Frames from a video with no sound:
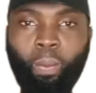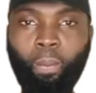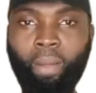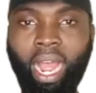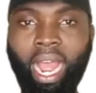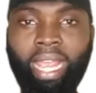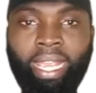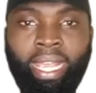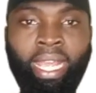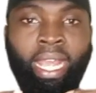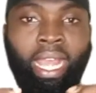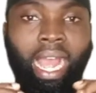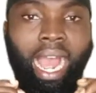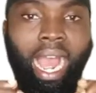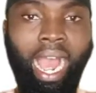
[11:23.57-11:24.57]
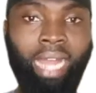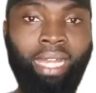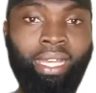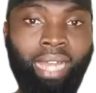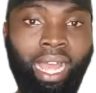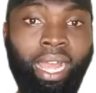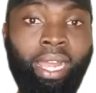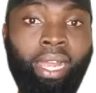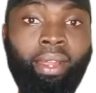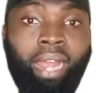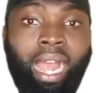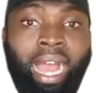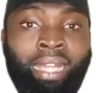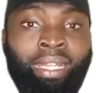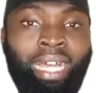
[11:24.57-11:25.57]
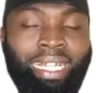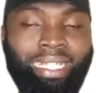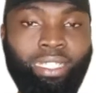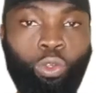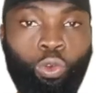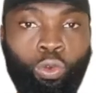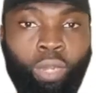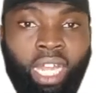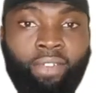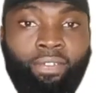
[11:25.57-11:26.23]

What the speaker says: by al article,